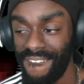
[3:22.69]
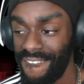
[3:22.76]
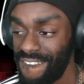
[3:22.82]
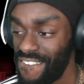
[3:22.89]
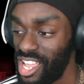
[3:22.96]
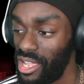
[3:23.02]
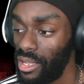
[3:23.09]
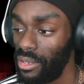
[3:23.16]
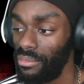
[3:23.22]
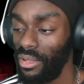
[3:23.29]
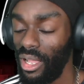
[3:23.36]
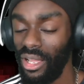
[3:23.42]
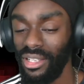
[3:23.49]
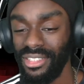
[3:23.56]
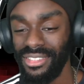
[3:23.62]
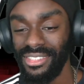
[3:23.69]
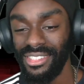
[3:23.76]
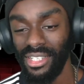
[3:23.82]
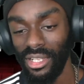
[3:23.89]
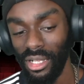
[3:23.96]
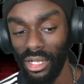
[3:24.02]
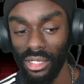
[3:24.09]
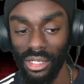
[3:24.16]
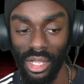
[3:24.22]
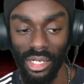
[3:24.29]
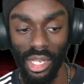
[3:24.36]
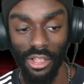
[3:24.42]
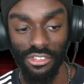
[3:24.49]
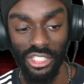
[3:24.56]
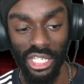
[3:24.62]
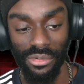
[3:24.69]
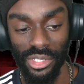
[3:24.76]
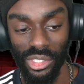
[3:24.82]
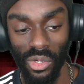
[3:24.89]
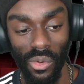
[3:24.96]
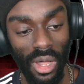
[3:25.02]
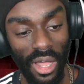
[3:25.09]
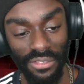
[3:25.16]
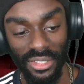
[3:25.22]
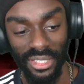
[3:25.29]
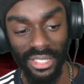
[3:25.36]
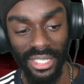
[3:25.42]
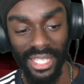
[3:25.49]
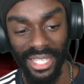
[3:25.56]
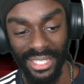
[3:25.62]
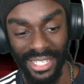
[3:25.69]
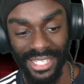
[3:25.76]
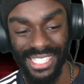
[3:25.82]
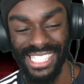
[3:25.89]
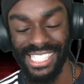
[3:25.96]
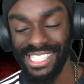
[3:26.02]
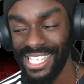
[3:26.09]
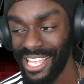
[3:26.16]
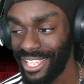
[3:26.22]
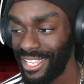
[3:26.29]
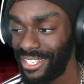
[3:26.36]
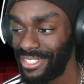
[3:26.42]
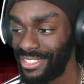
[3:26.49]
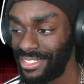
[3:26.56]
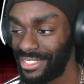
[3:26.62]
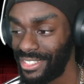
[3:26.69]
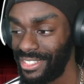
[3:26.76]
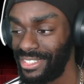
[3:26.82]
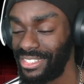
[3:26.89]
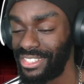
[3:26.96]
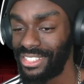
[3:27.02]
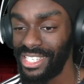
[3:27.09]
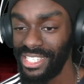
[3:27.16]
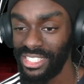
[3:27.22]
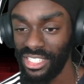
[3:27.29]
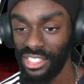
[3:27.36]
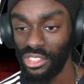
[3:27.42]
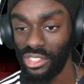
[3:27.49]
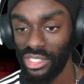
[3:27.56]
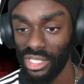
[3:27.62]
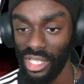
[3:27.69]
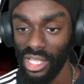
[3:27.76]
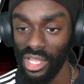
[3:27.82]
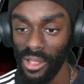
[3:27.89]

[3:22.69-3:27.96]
Um, a lot of series don't often get their second seasons